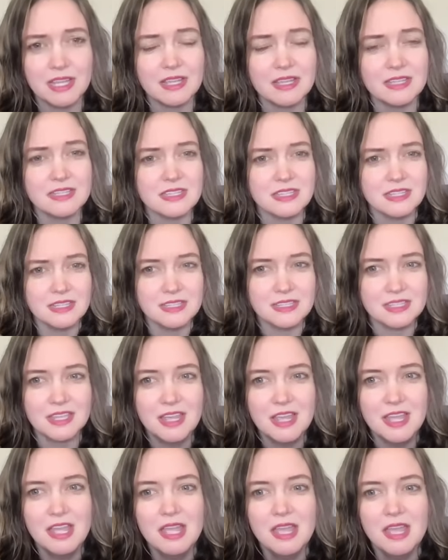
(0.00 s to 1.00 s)
because it's,
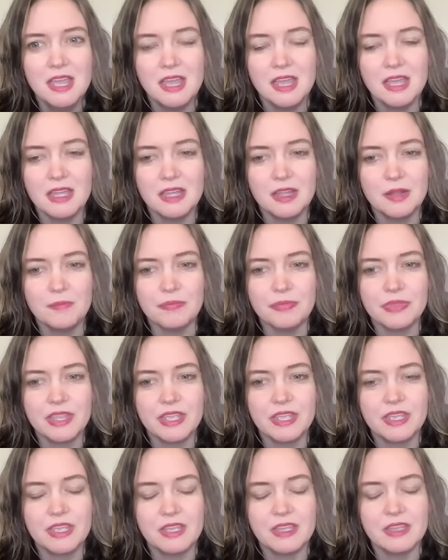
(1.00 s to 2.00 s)
um,
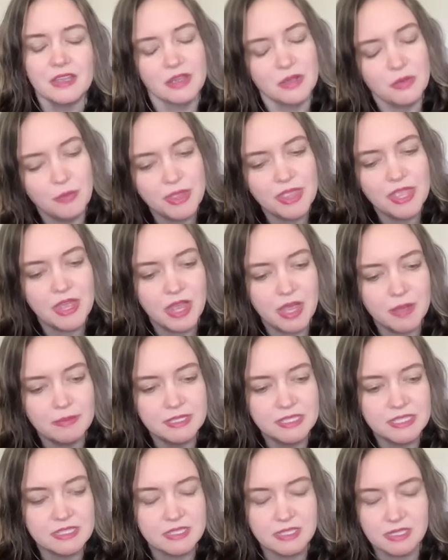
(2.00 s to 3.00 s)
when that
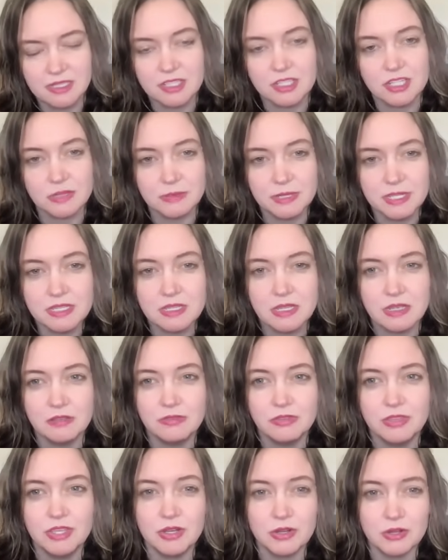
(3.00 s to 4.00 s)
happens, it's a disturbance
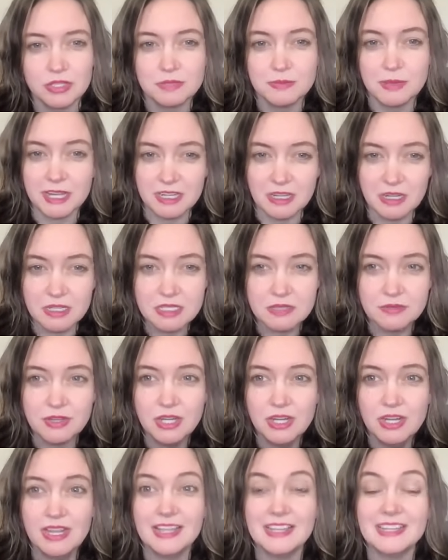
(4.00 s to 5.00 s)
of the Earth's
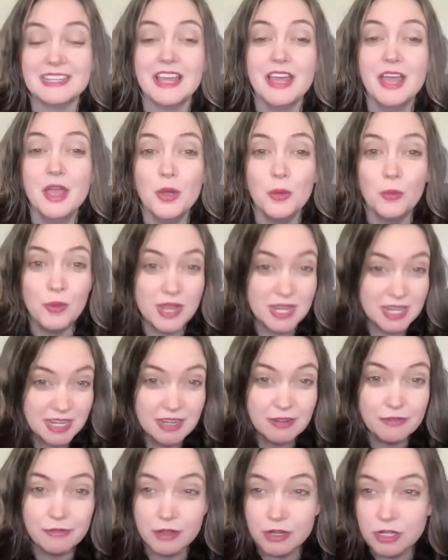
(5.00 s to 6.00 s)
magnetosphere, and we
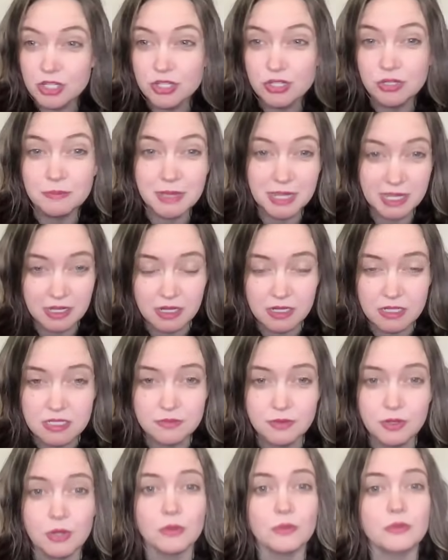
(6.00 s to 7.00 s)
need a functional
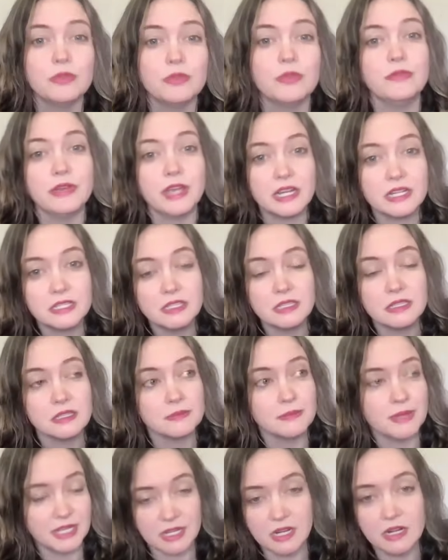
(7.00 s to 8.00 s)
magnetosphere. The fact that
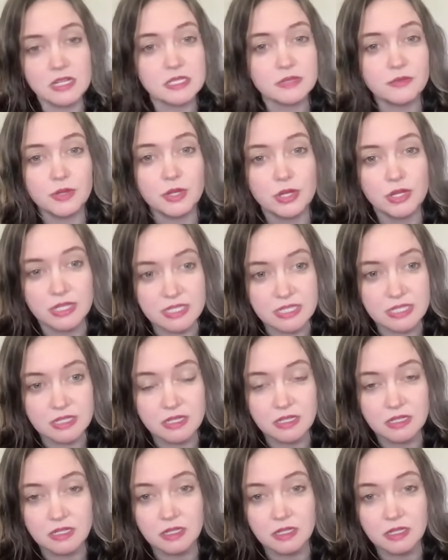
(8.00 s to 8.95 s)
the magnetosphere is